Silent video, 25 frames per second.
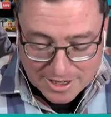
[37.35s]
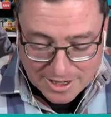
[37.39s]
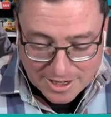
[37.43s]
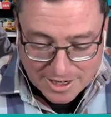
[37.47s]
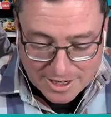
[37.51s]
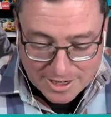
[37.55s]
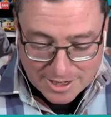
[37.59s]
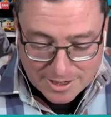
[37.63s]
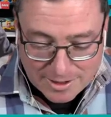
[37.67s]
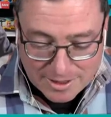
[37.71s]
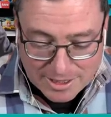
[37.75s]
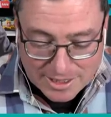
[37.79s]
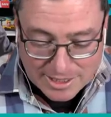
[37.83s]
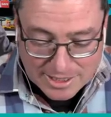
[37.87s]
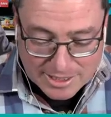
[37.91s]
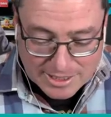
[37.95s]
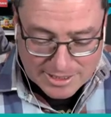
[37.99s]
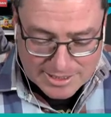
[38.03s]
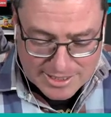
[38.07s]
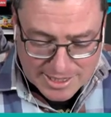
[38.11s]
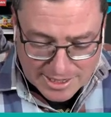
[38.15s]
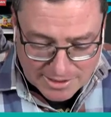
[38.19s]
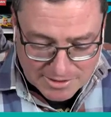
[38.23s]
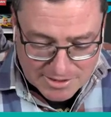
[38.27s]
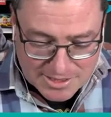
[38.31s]
Uh,
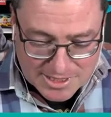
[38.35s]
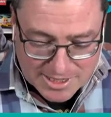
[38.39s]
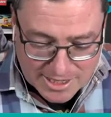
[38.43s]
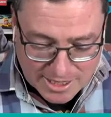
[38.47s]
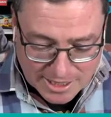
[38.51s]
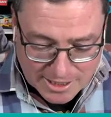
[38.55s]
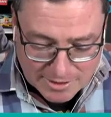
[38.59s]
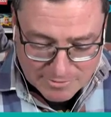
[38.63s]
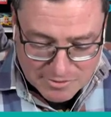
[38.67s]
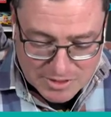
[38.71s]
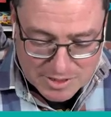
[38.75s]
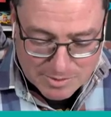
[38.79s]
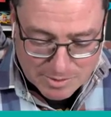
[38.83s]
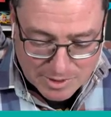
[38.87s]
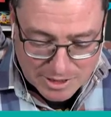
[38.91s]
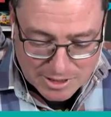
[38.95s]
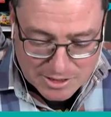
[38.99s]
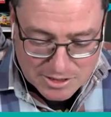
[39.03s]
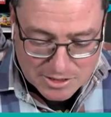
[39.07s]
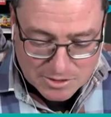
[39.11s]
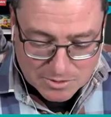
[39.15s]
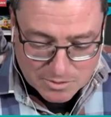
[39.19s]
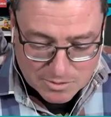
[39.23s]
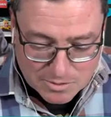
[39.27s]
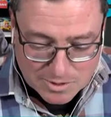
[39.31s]
it sounds kind of similar
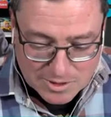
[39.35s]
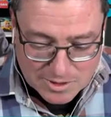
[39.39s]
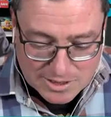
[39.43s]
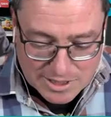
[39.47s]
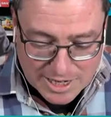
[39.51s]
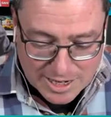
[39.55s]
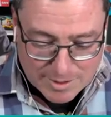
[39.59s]
to what